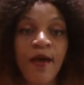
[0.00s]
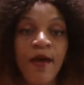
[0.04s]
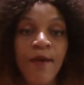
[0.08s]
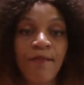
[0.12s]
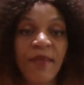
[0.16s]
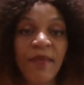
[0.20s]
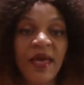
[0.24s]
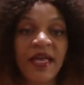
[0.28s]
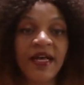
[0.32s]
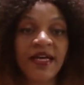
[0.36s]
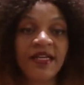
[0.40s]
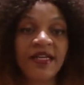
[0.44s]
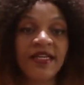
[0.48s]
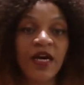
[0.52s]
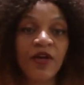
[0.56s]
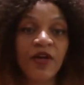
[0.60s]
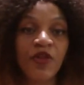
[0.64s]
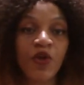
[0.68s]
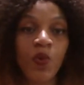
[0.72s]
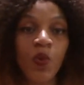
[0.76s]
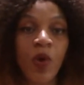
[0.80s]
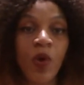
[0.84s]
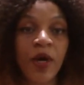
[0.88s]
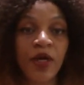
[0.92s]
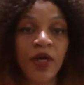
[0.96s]
make another
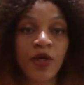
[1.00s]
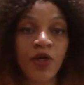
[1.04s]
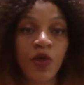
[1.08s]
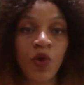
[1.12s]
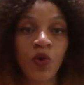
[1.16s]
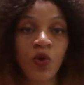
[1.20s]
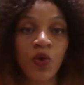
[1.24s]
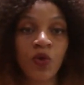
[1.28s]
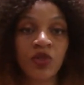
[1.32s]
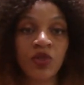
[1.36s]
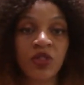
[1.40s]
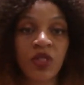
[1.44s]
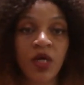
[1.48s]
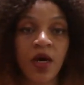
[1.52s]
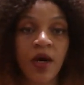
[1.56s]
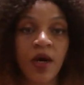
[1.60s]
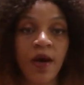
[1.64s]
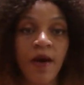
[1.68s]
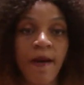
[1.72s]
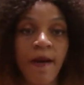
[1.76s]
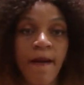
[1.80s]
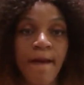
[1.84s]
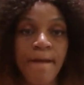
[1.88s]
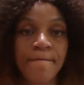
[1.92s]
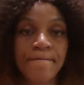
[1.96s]
one of those
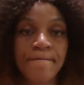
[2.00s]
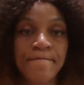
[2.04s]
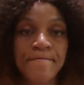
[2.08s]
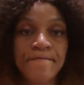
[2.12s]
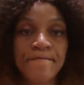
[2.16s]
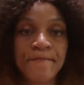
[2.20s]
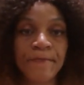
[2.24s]
um,